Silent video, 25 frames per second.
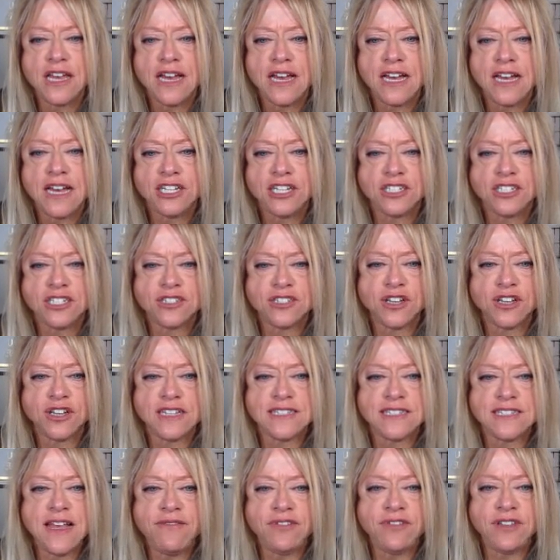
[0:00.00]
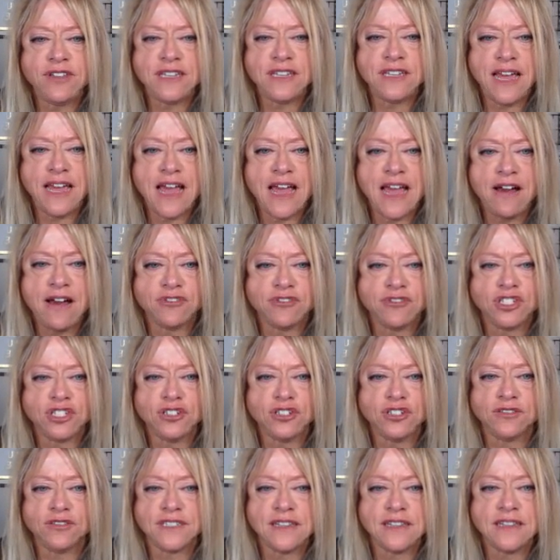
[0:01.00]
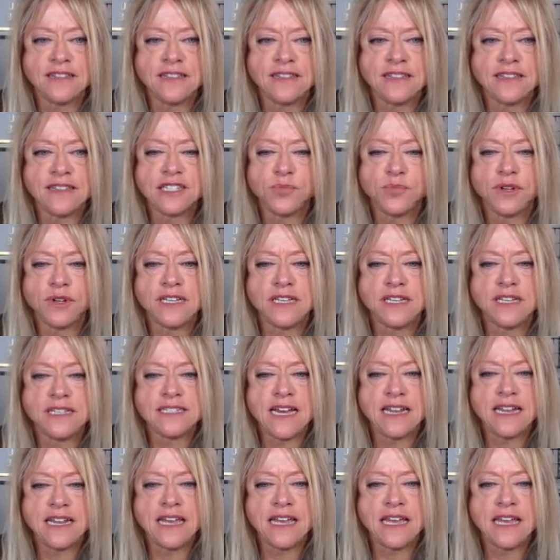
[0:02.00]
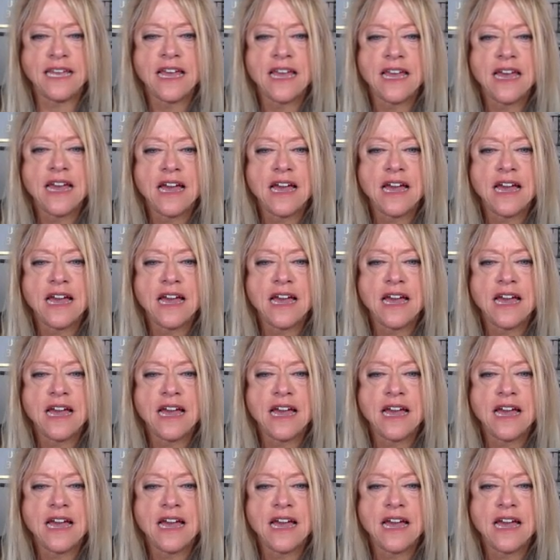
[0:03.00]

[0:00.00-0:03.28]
and just look at 7-day average, you'll see that that's pretty steady.